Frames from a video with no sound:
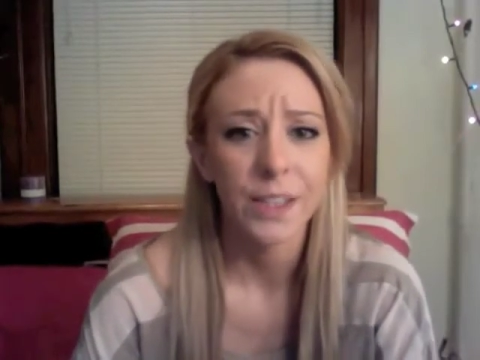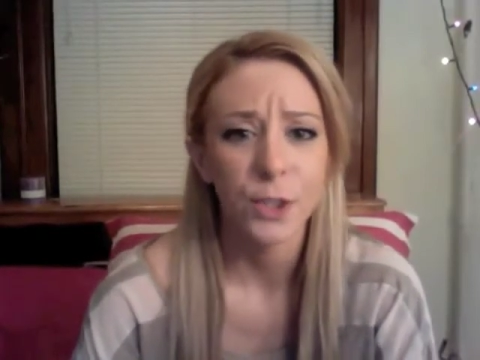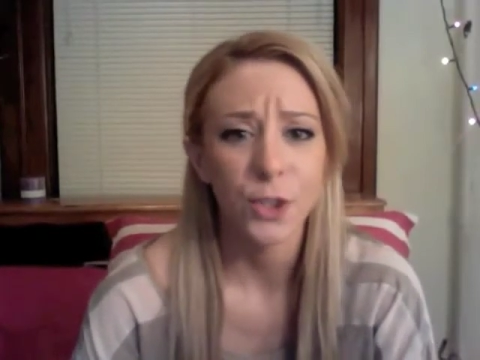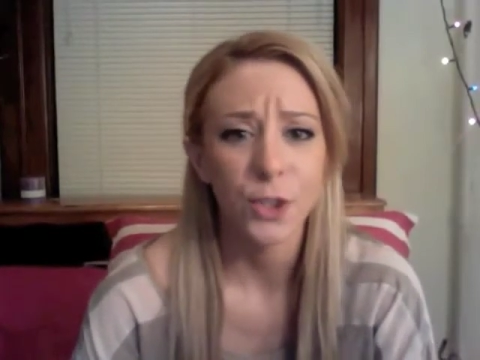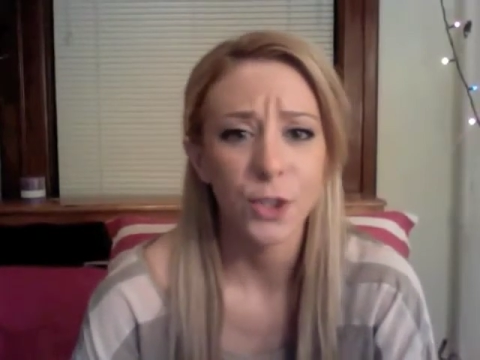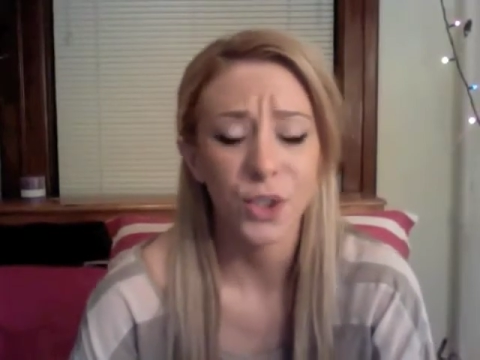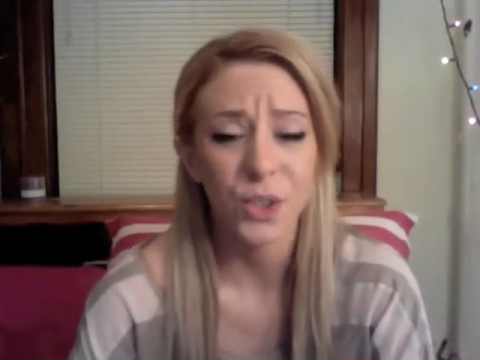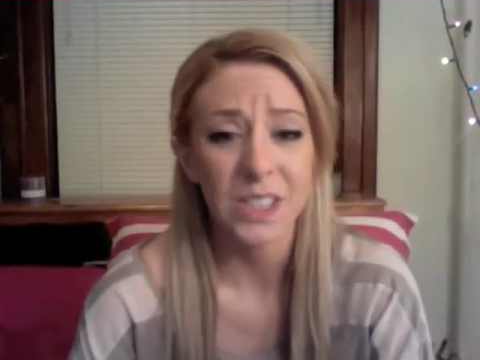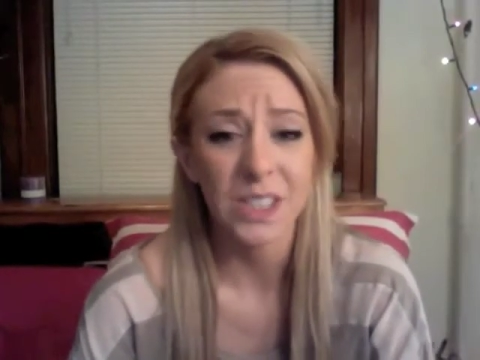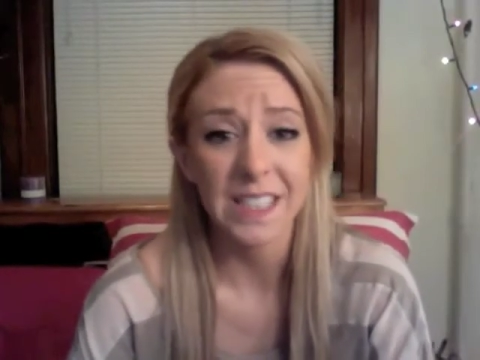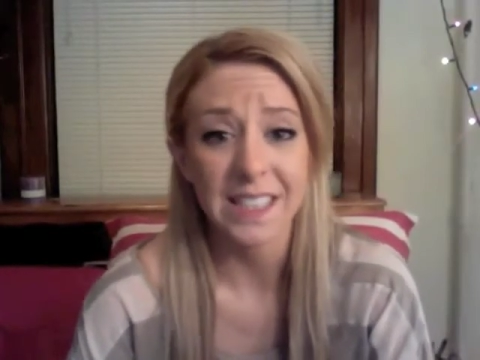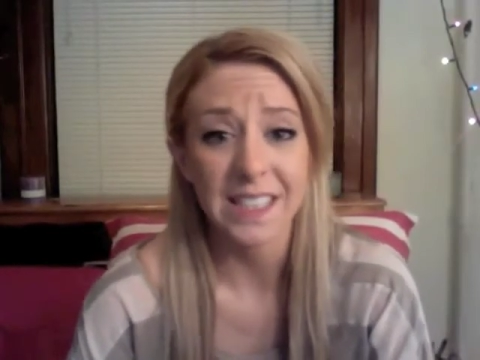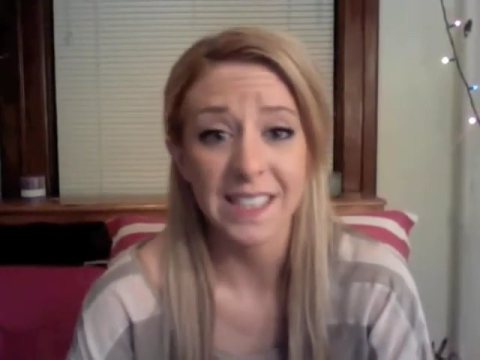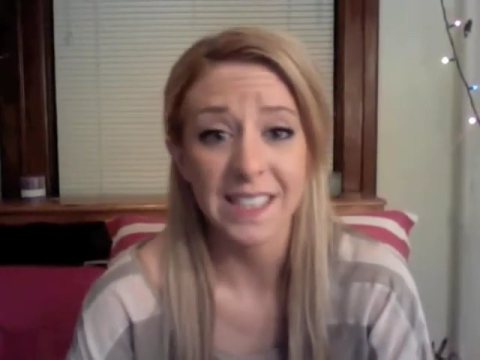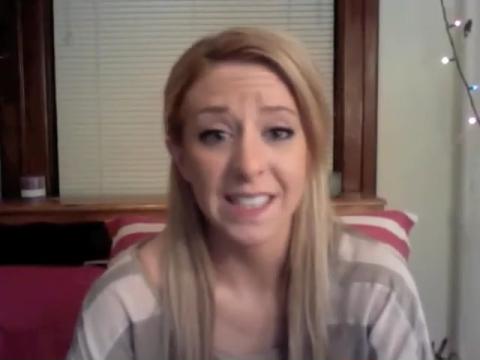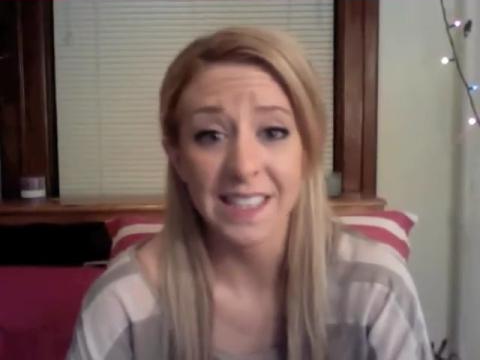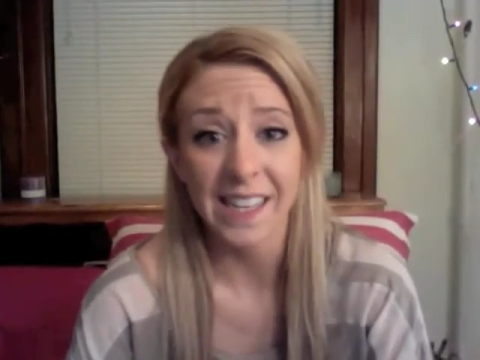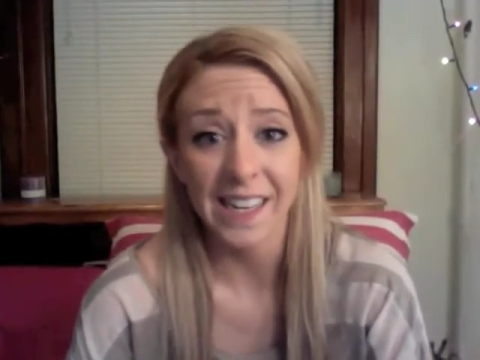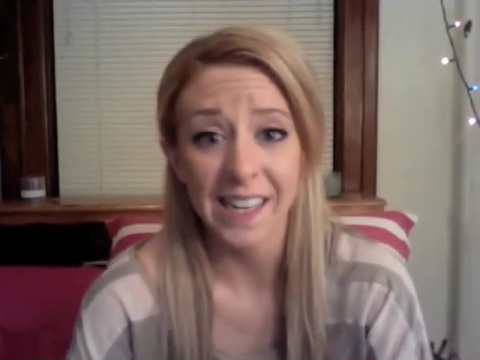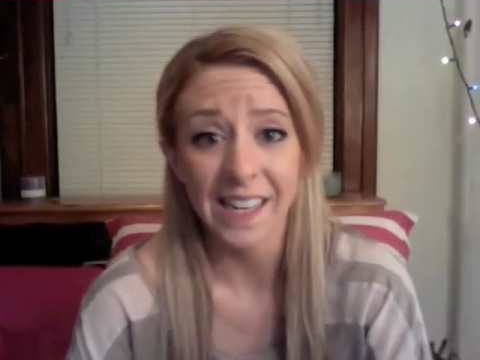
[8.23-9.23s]
juicy
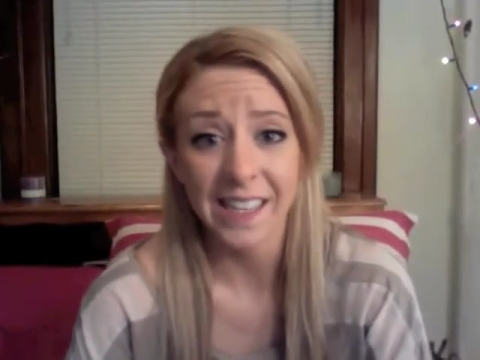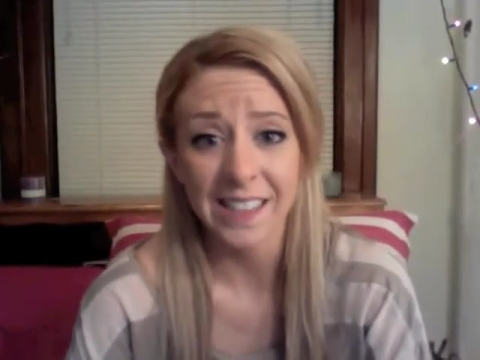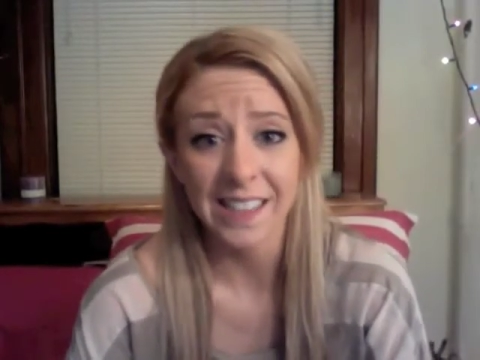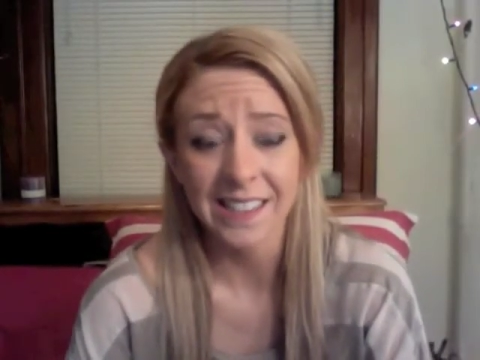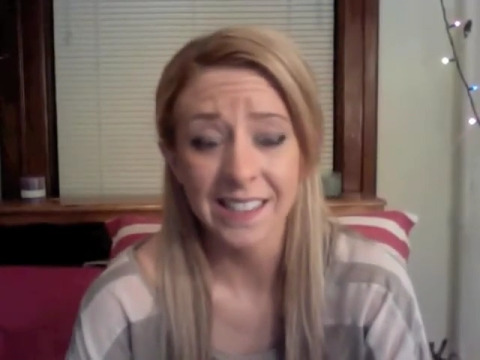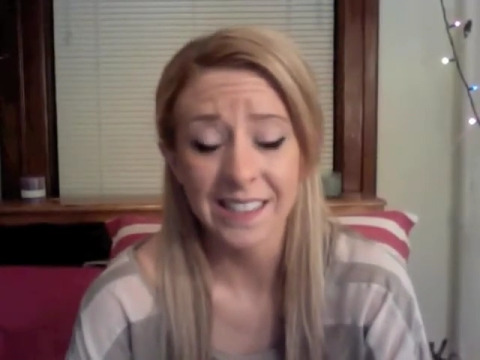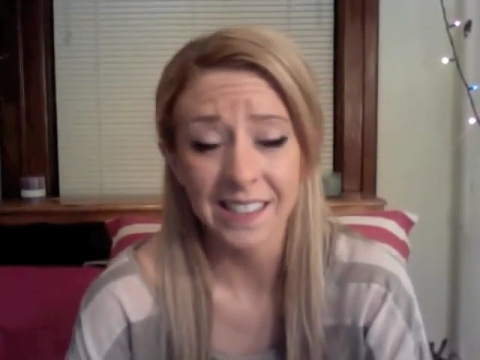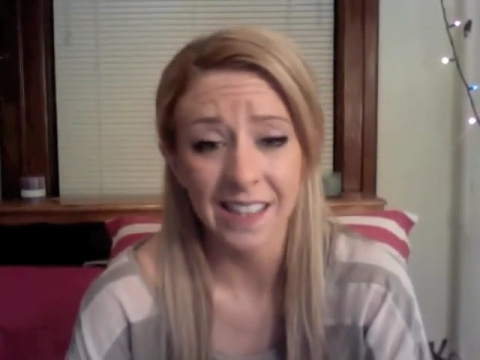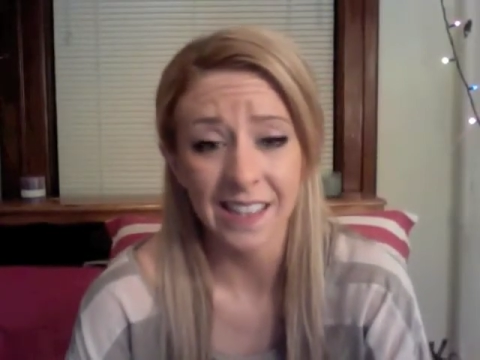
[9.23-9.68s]
steaks